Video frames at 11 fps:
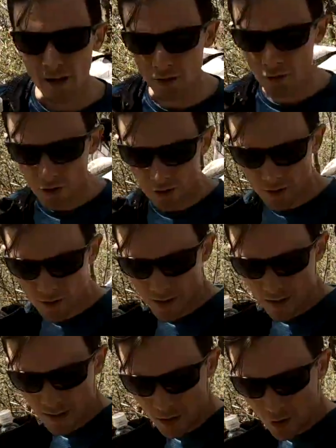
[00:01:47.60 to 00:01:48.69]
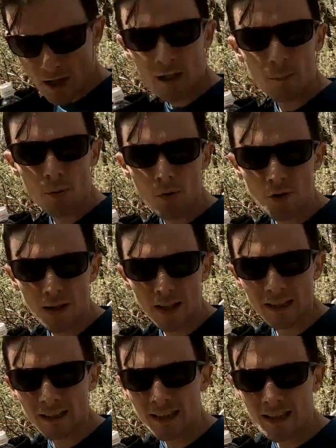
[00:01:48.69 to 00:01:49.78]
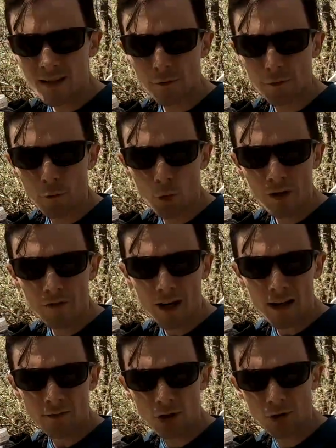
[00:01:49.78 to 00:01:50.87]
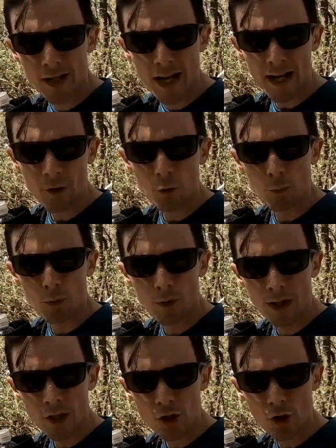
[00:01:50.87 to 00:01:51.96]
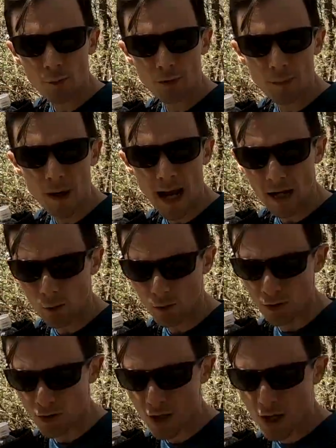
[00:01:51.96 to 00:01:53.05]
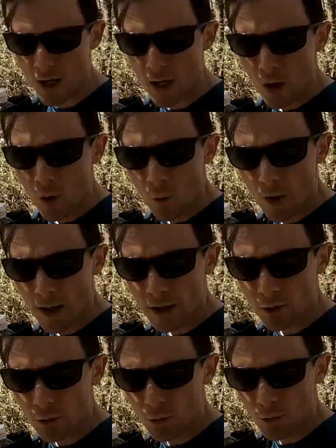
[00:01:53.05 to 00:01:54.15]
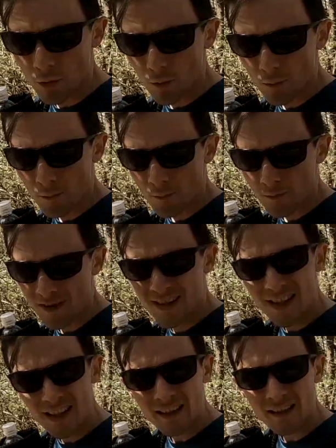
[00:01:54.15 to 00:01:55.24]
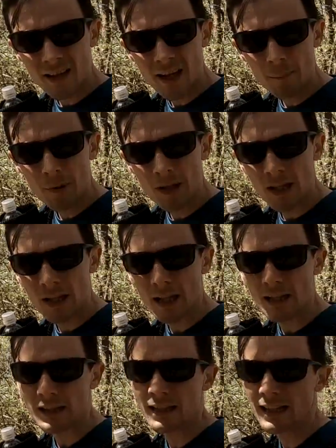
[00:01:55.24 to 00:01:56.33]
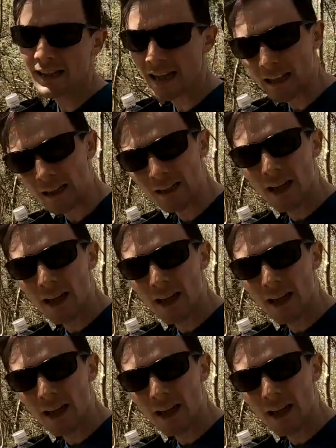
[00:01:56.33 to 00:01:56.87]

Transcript: Now you notice that the trekking poles are at least a 45 degree angle pointing sharply backwards. When you dig the tip in and get that